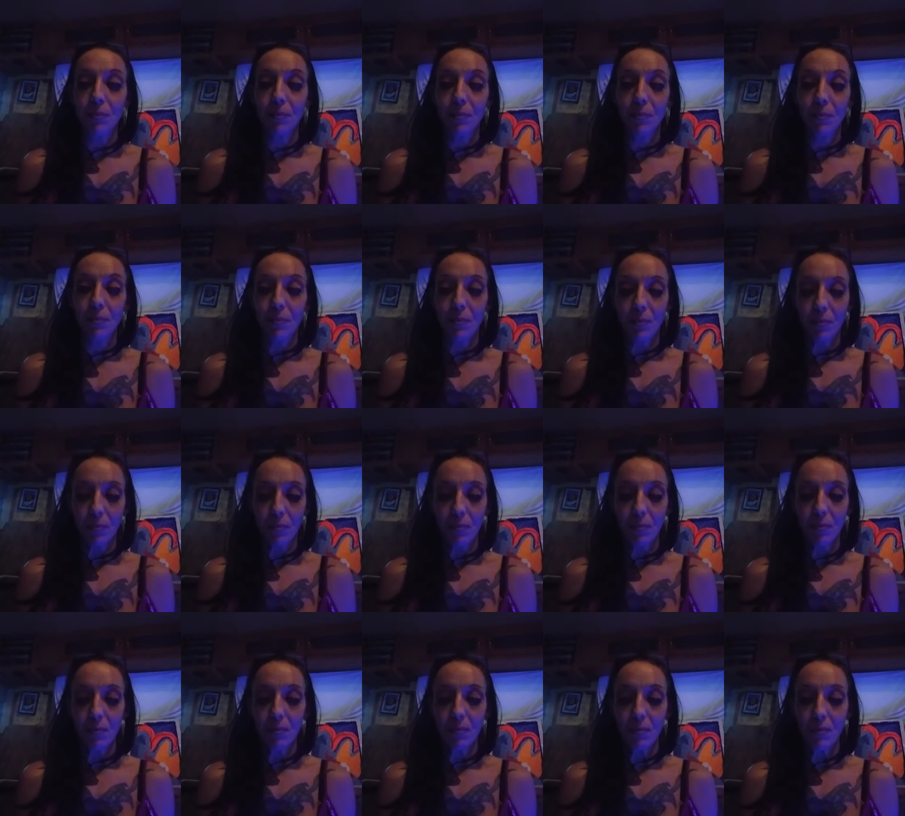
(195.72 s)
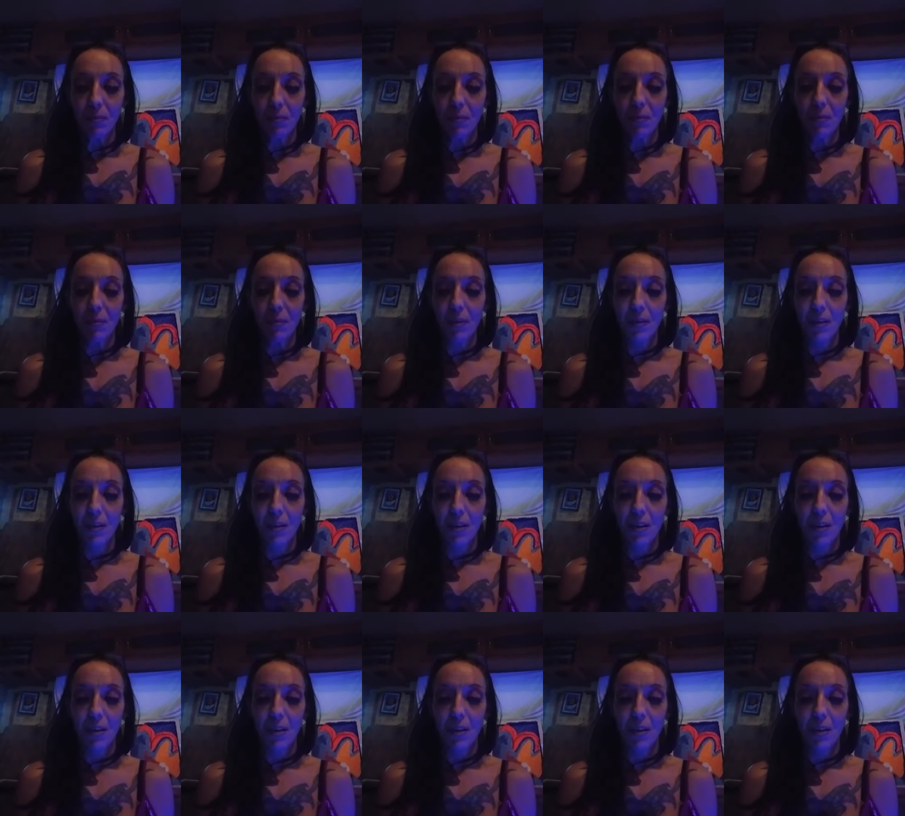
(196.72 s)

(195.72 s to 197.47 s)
(silence)